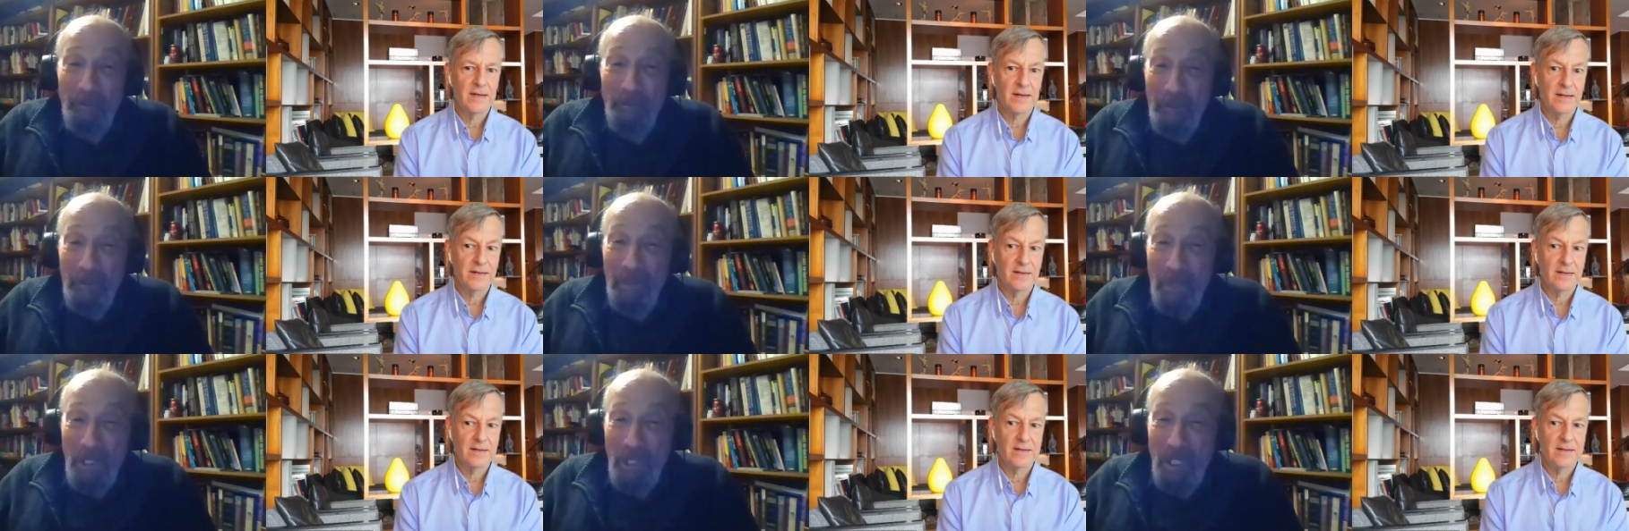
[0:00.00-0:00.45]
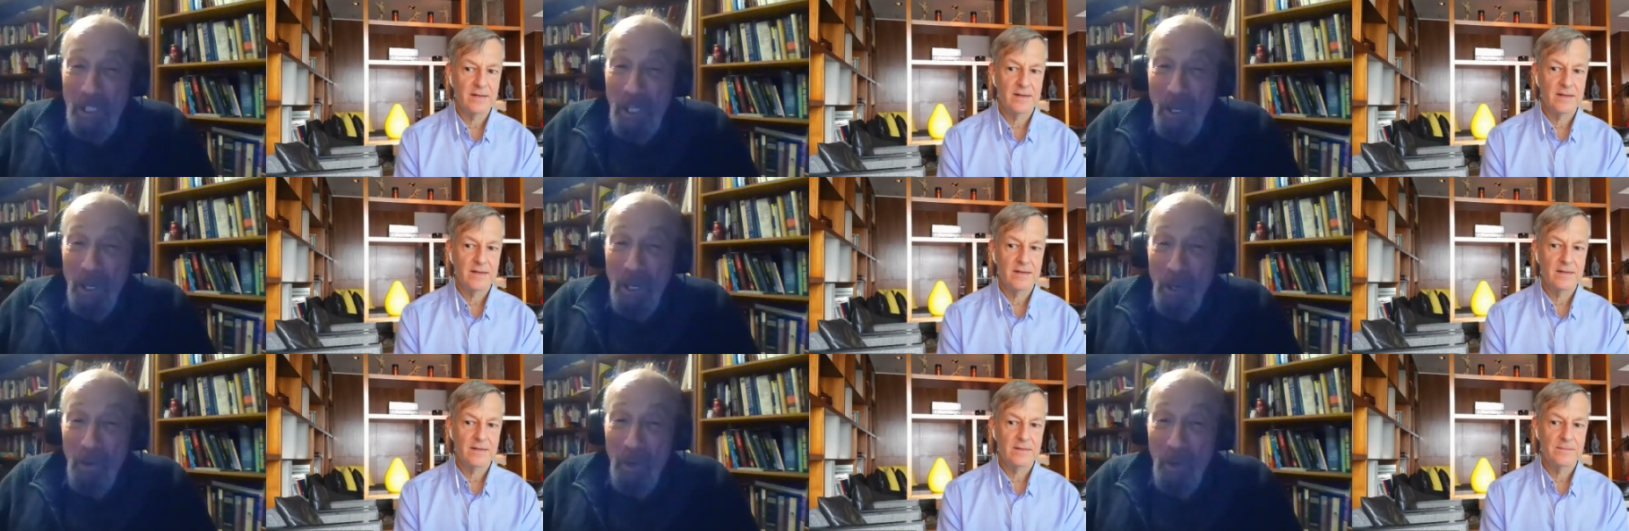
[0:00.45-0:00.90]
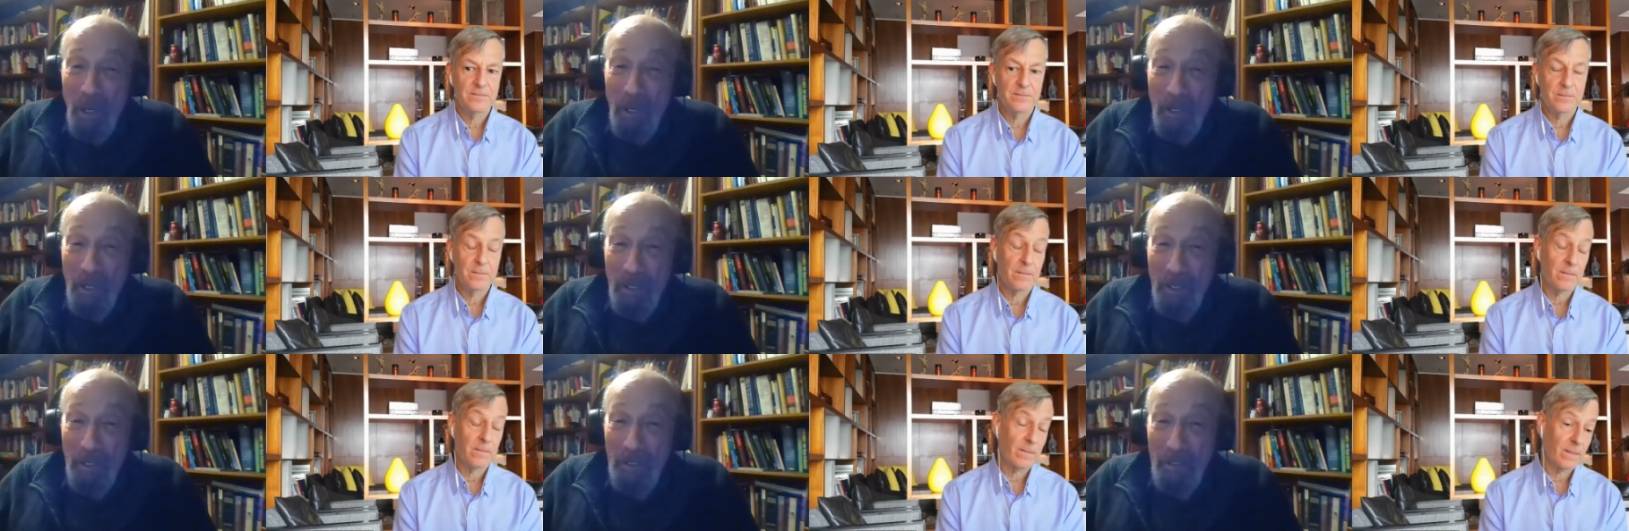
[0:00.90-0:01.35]
Speaker 1: and so,
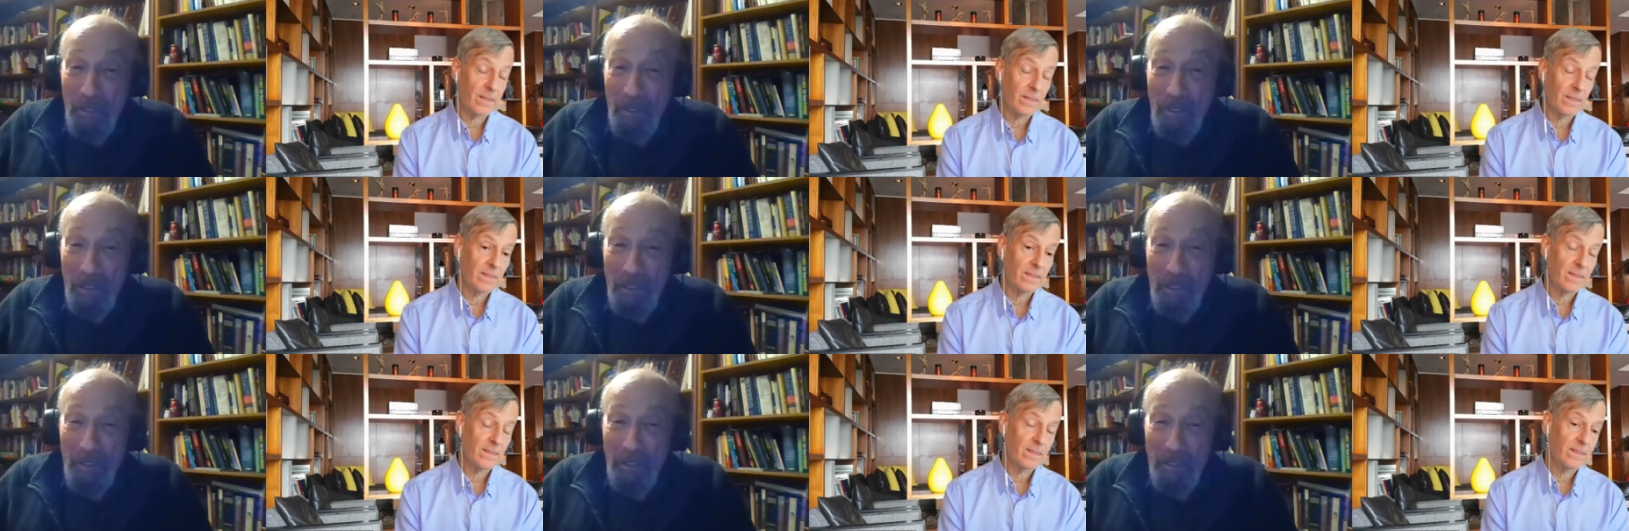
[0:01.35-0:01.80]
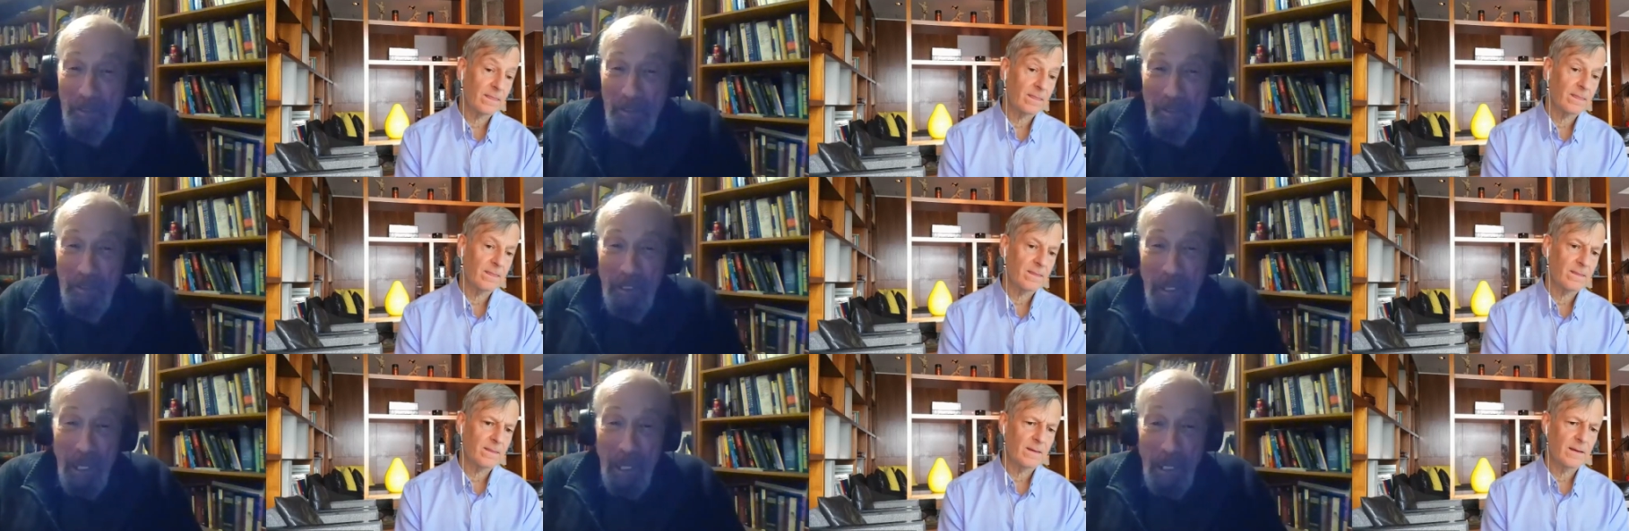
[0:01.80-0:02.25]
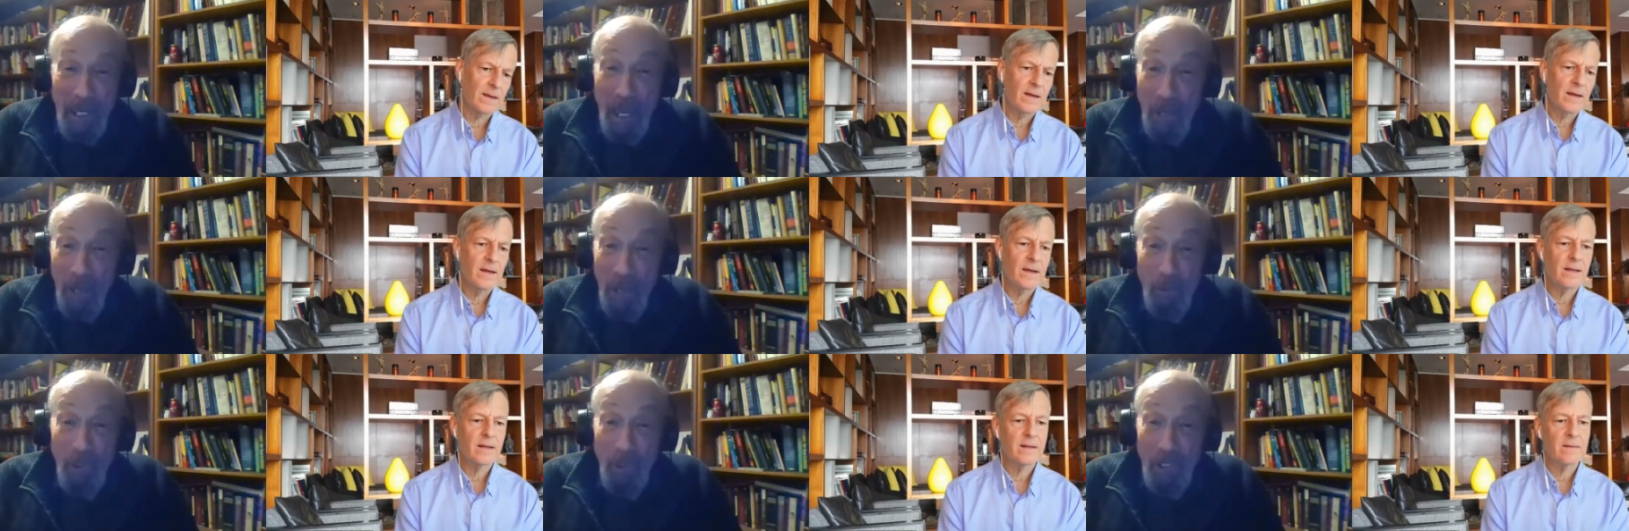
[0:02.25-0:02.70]
uh, mm. and
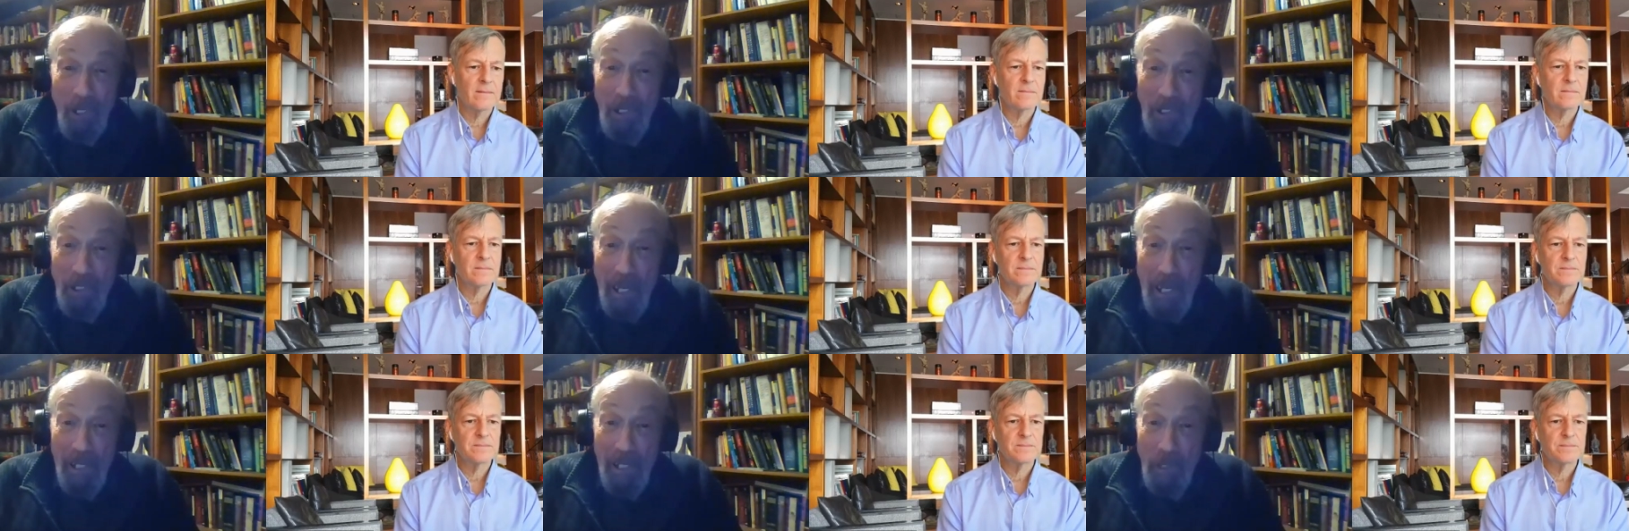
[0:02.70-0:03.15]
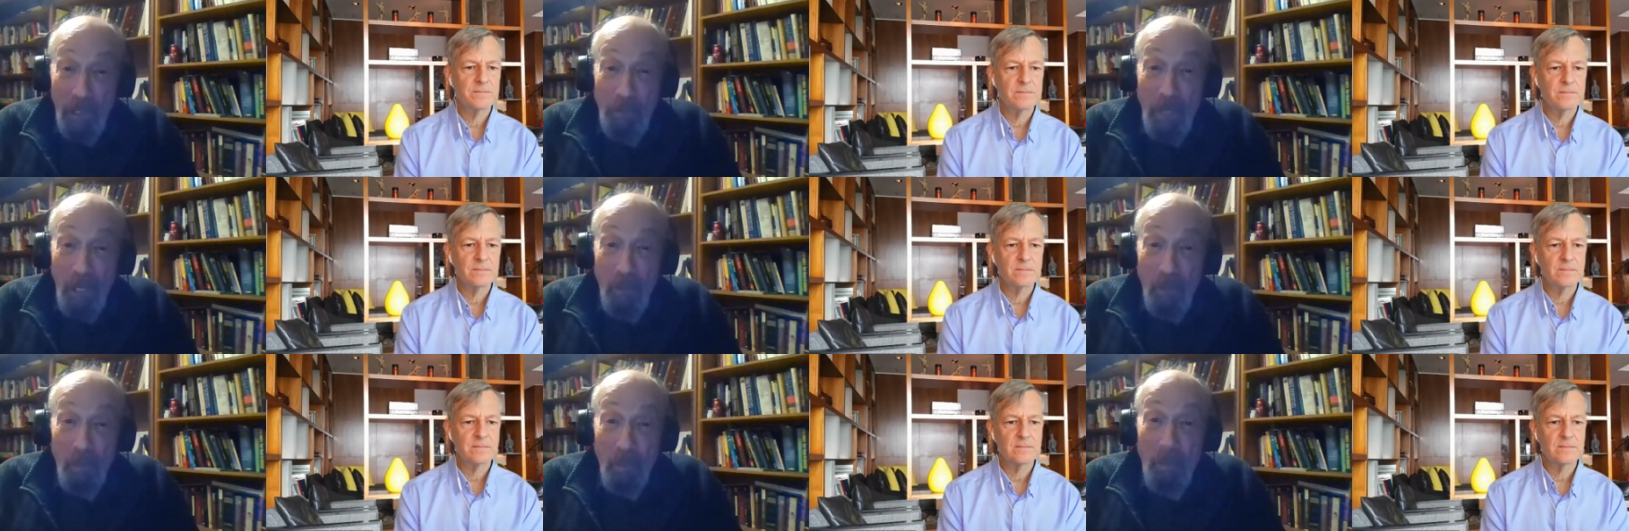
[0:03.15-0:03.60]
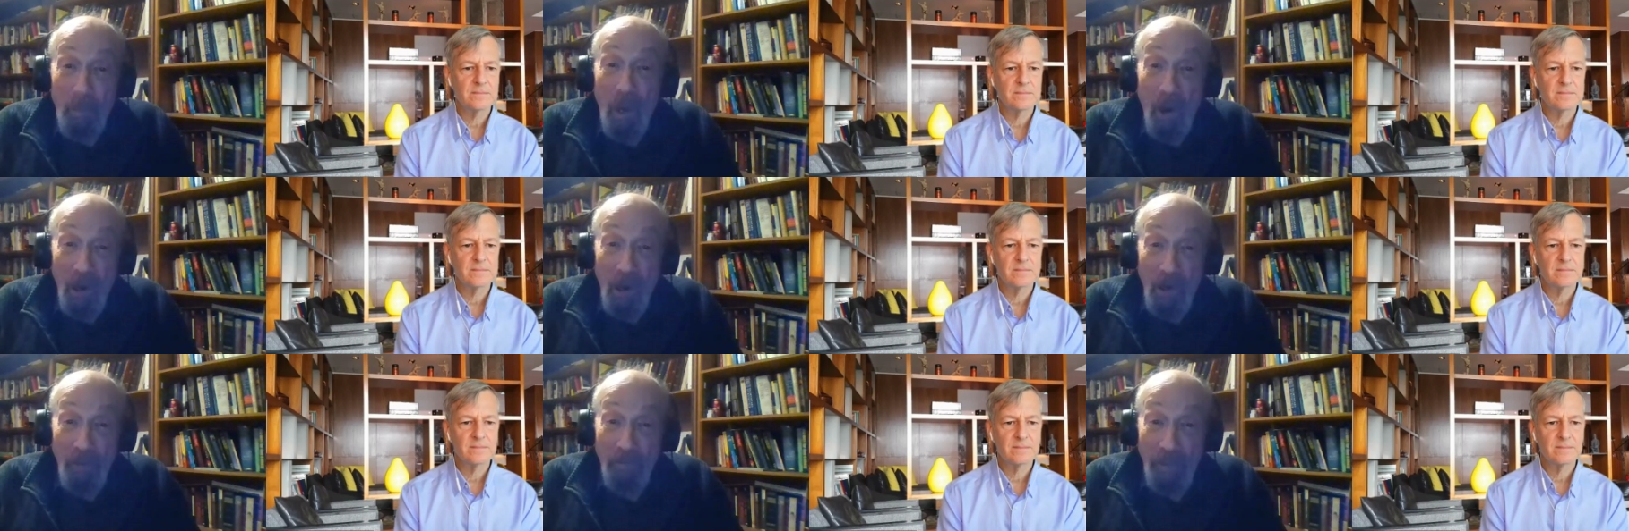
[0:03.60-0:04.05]
I would gladly be
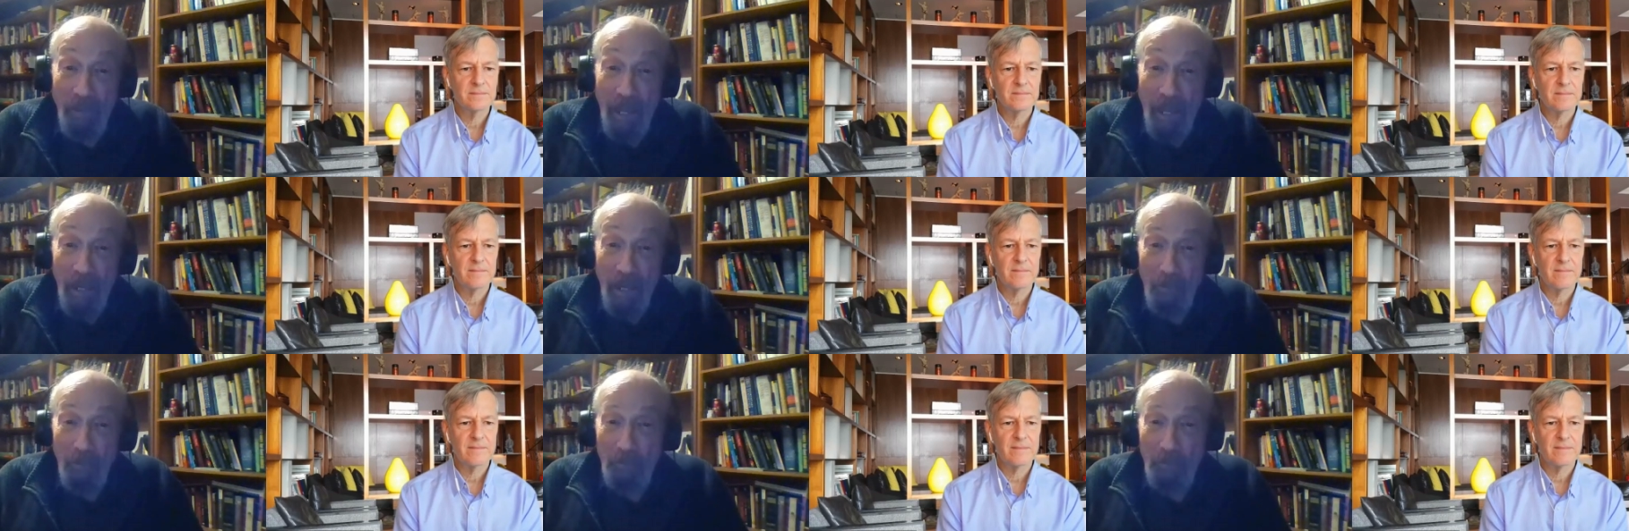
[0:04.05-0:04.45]
part of that